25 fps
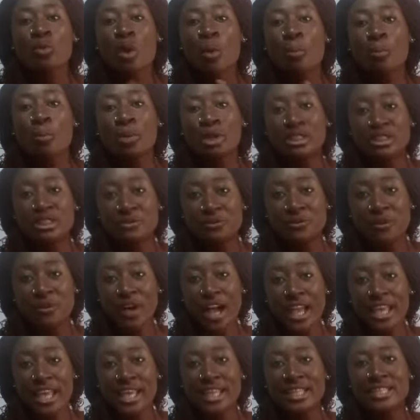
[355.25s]

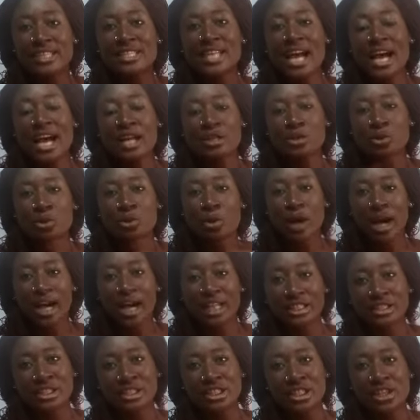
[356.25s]
modify it, and to
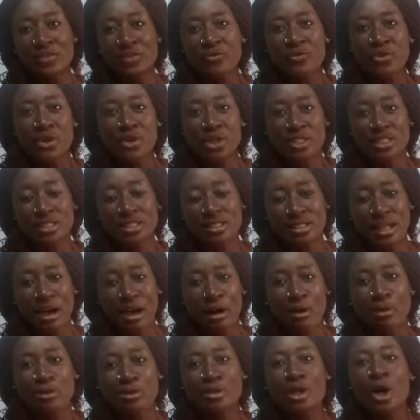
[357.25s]
achieve your
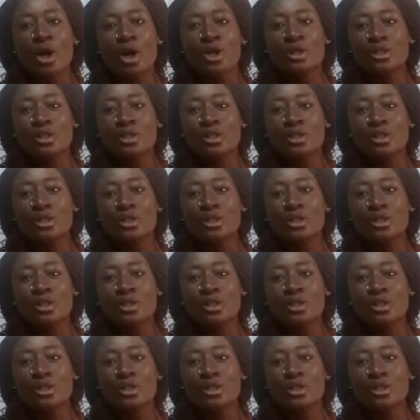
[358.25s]
styles.